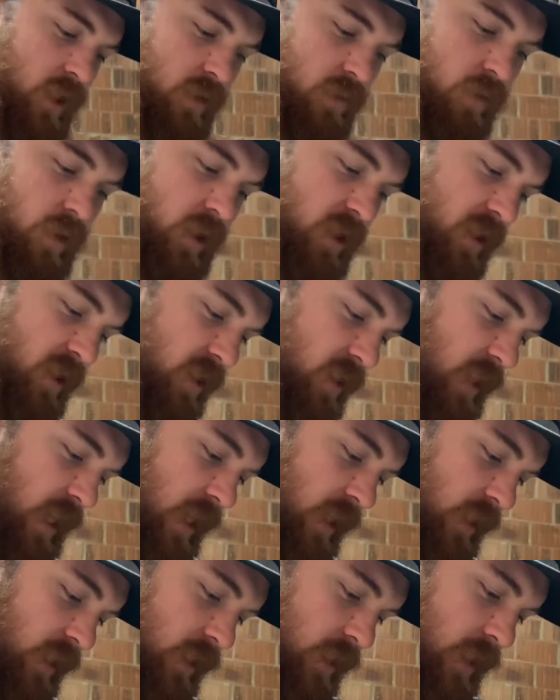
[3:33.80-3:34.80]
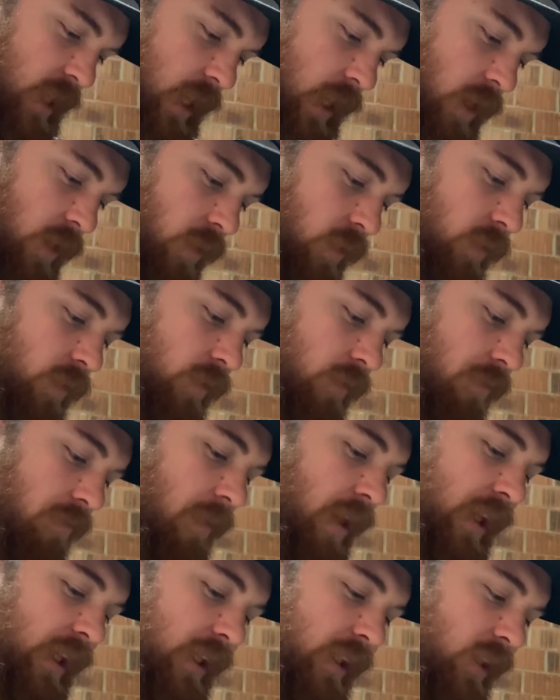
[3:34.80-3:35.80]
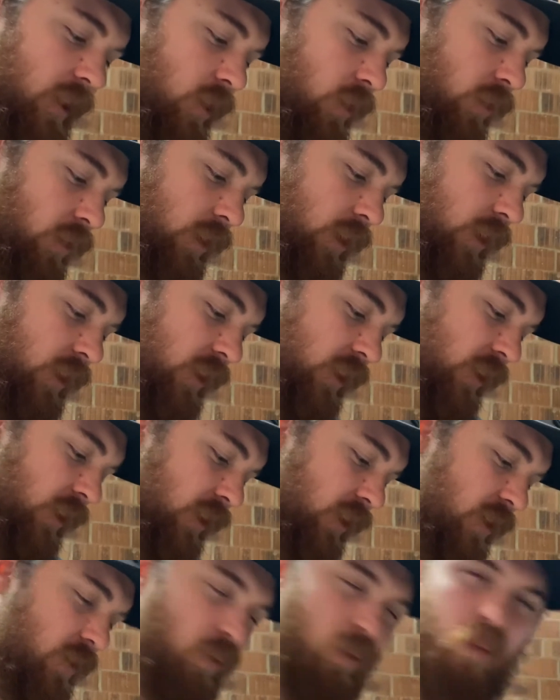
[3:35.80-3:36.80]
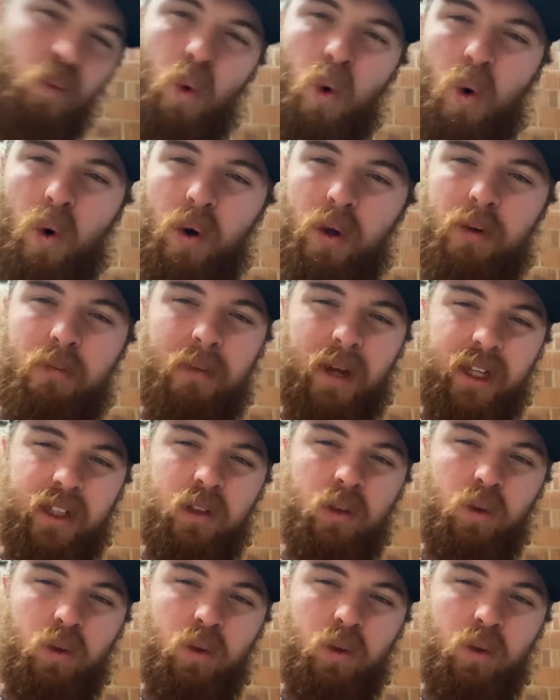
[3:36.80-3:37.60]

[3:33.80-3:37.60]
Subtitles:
really sand it down, make it look worn, make it look